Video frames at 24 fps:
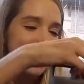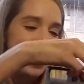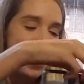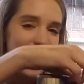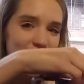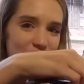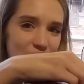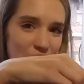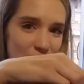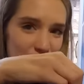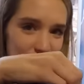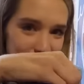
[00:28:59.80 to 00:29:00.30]
I
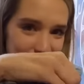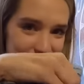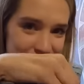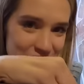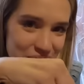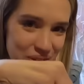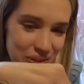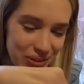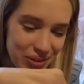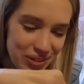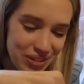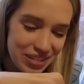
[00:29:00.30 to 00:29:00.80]
don't know what
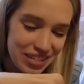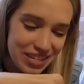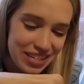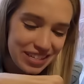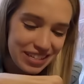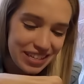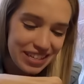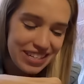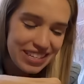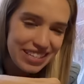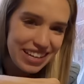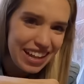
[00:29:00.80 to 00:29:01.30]
sauce this
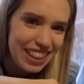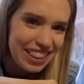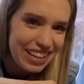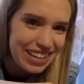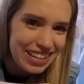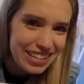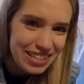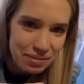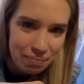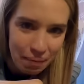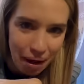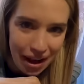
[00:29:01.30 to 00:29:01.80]
is. I think
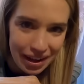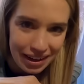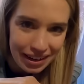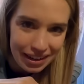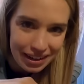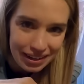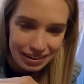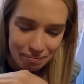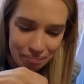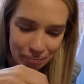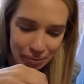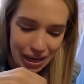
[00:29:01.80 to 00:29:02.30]
it might
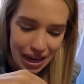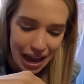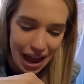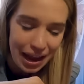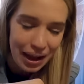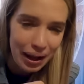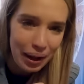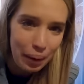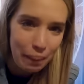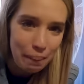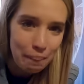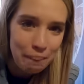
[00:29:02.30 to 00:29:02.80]
be
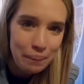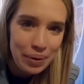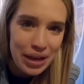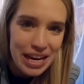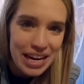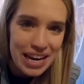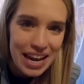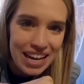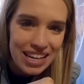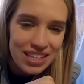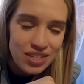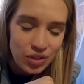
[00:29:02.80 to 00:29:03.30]
like a
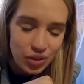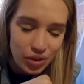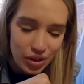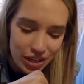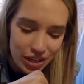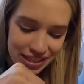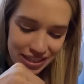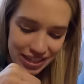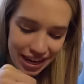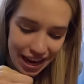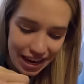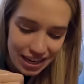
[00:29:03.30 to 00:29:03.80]
peanut or
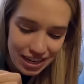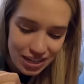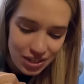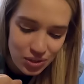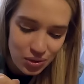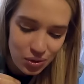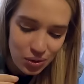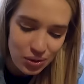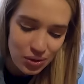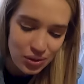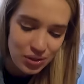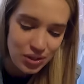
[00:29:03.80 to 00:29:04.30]
tangy
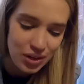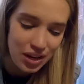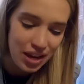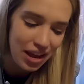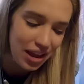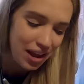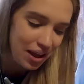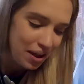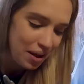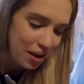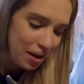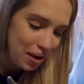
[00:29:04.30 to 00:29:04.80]
sauce,
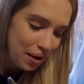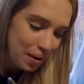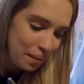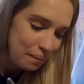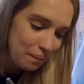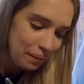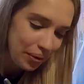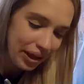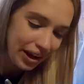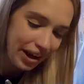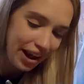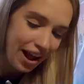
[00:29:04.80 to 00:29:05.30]

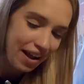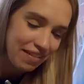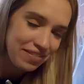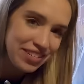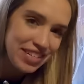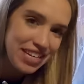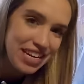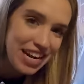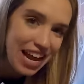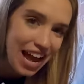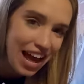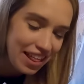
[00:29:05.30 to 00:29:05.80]
but I've
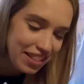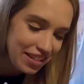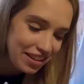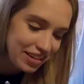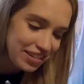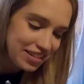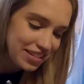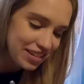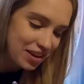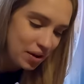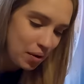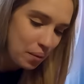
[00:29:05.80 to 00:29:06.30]
seen
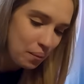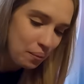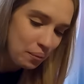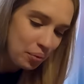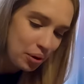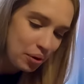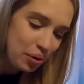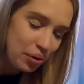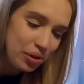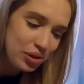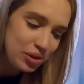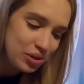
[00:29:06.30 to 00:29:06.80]
others
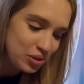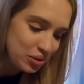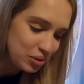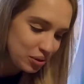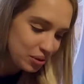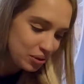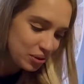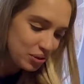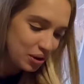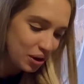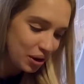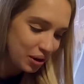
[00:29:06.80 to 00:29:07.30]
pour the
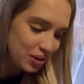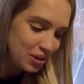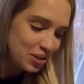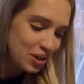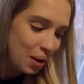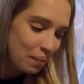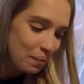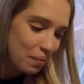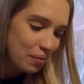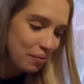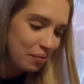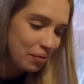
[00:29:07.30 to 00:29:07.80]
sauce on
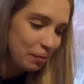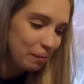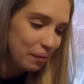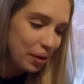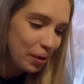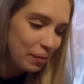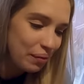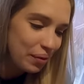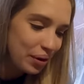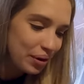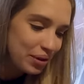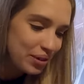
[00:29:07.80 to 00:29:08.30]
top of the
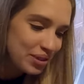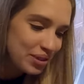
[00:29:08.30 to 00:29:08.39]
momo,